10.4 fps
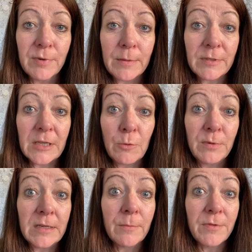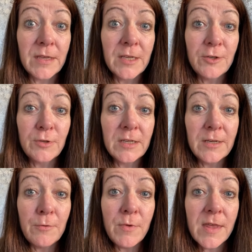perhaps opening up things you didn't
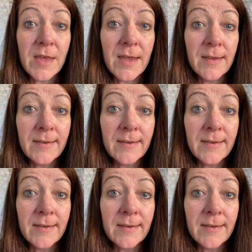know were there.